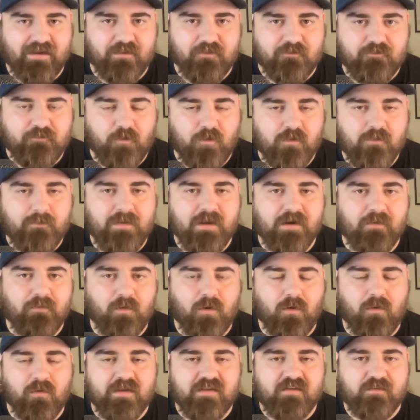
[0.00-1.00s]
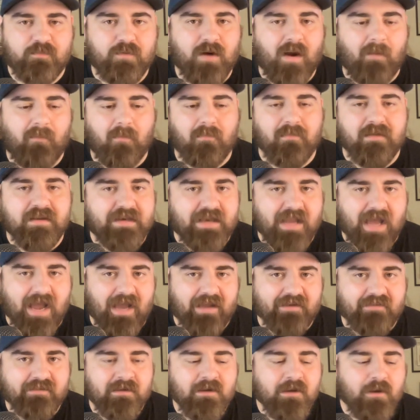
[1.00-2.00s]
The fourth big role is probably
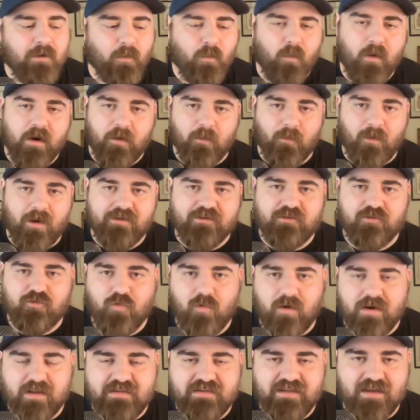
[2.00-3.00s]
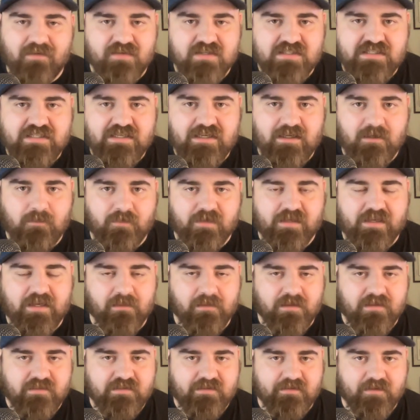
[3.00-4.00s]
not what it was in 2017 when
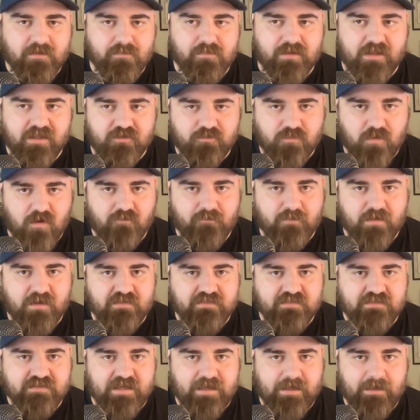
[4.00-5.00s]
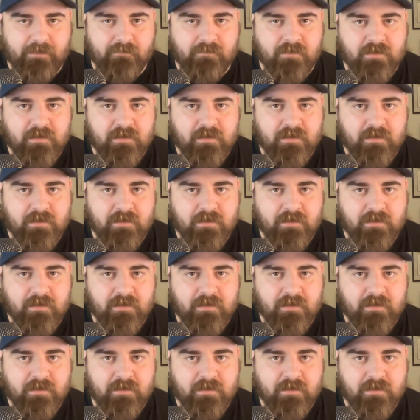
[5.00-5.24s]
Killian Tillie played 12 minutes a game.